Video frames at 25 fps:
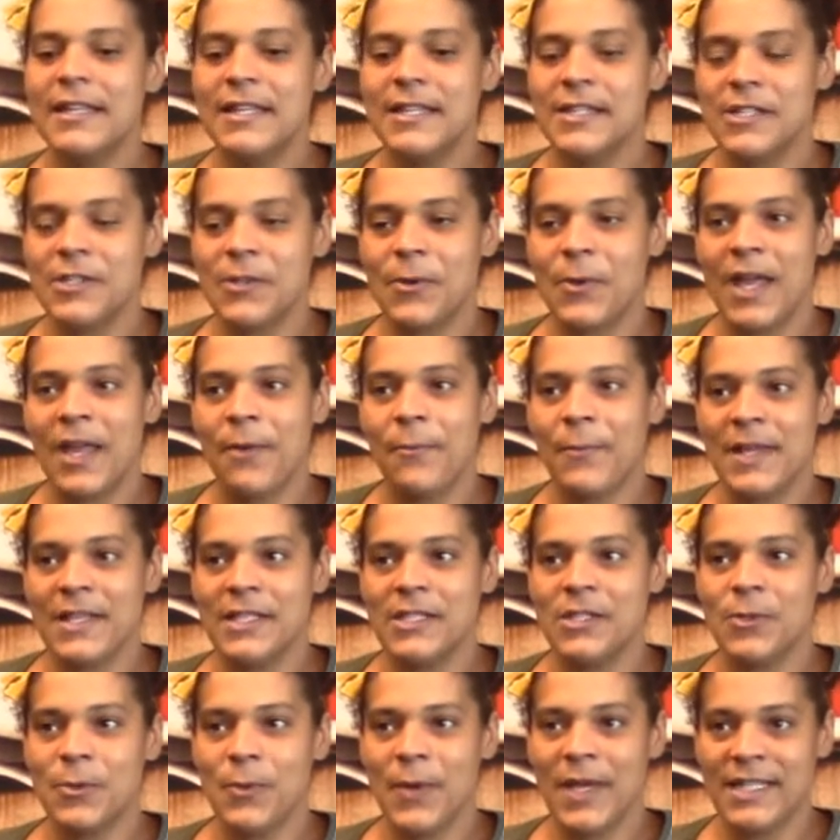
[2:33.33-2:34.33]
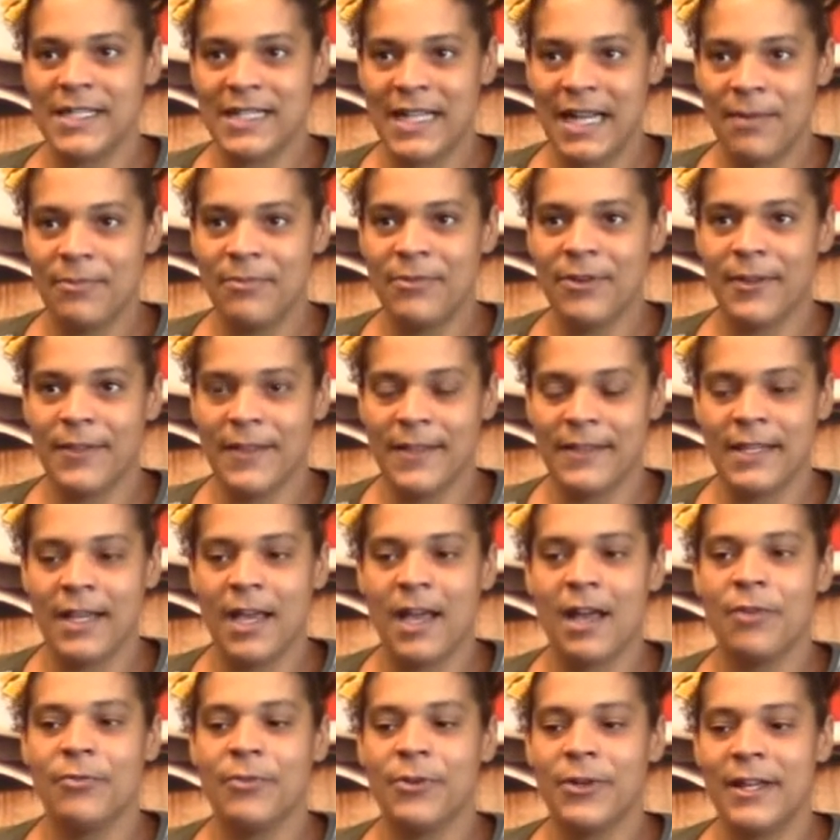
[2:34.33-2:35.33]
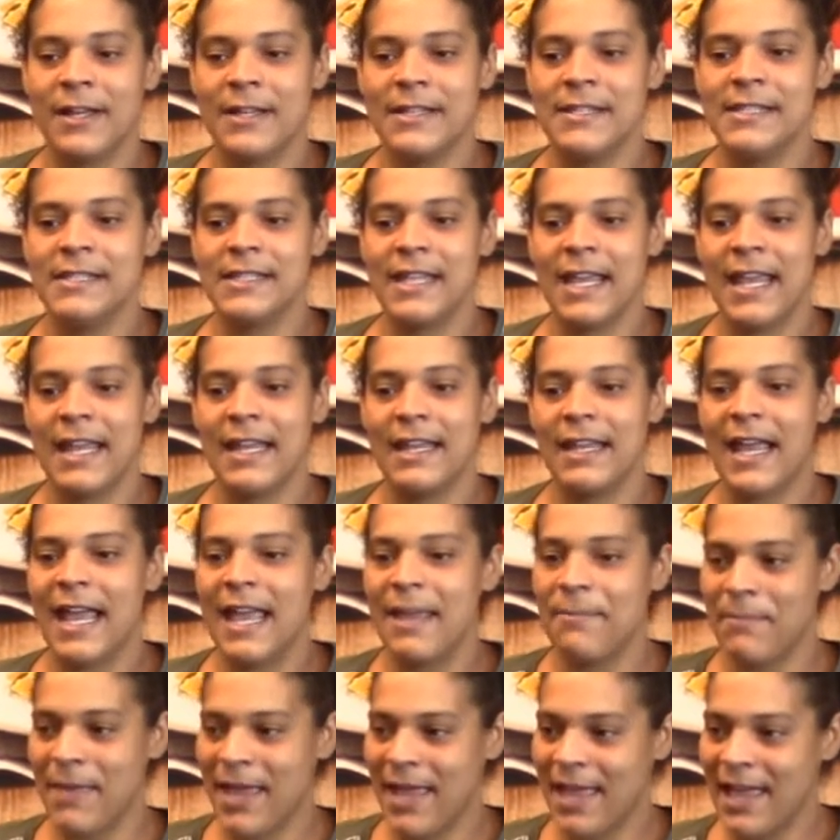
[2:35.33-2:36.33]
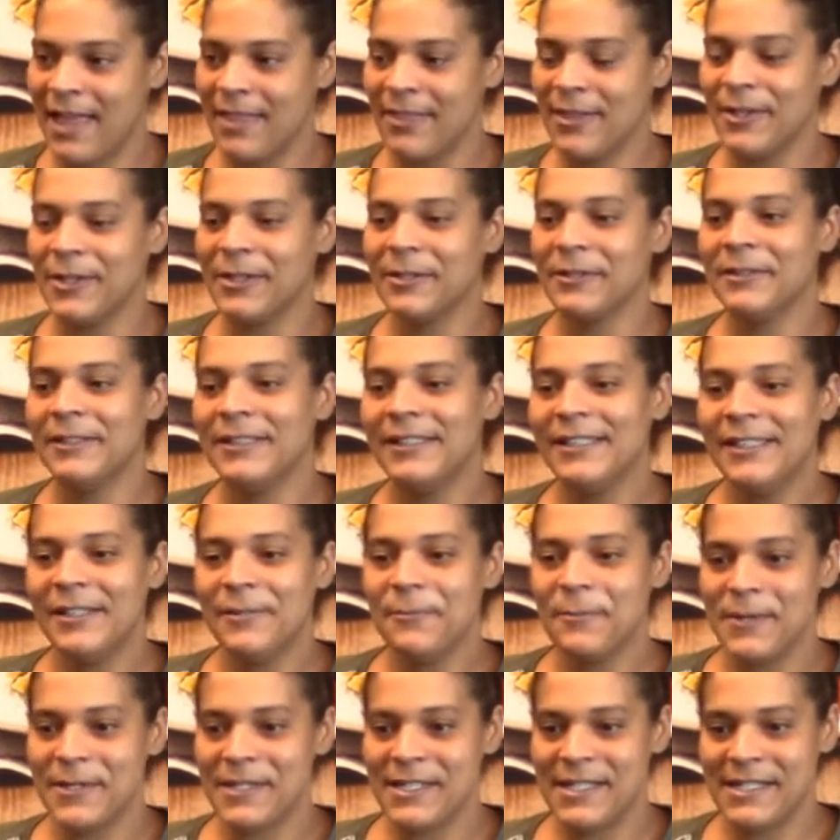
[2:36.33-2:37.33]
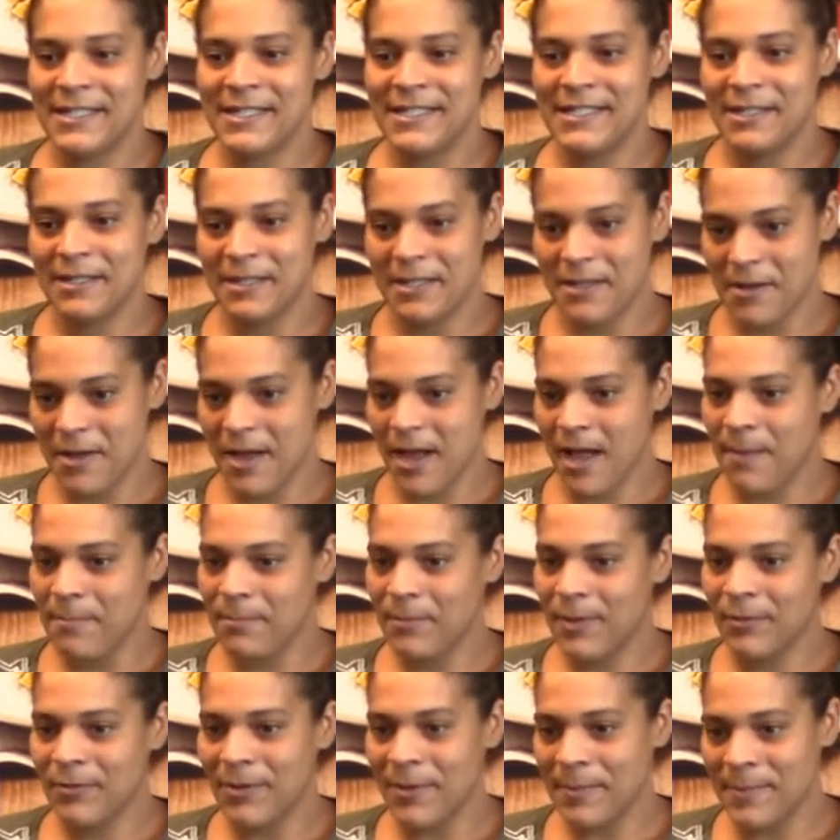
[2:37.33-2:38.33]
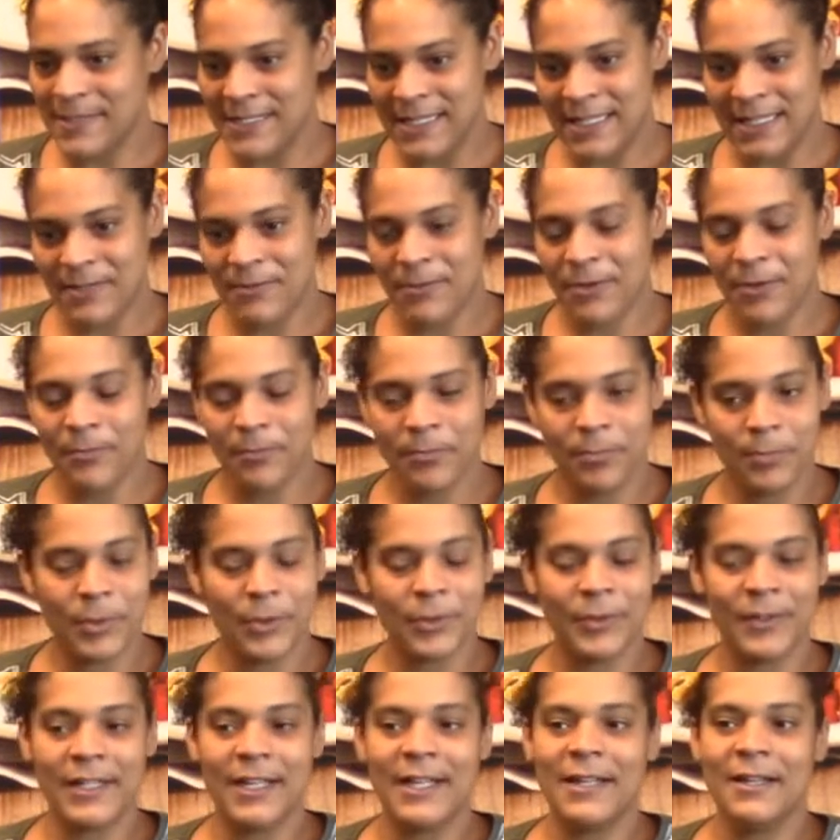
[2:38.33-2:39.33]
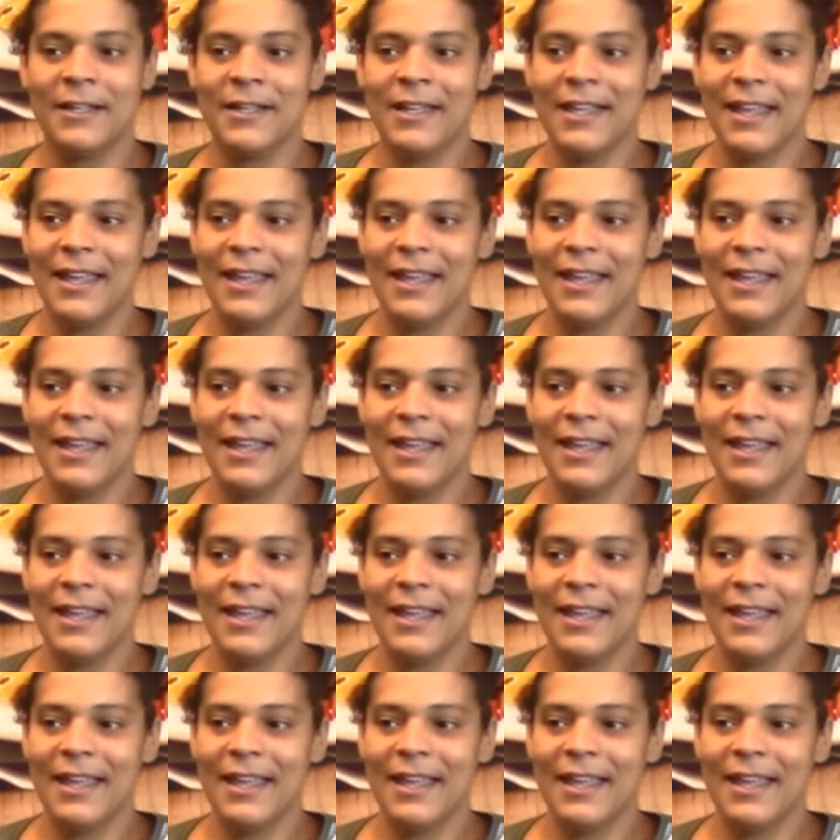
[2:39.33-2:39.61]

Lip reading: So I went to a job fair that they offered us, and I met Heather, which is a representative for Barilla.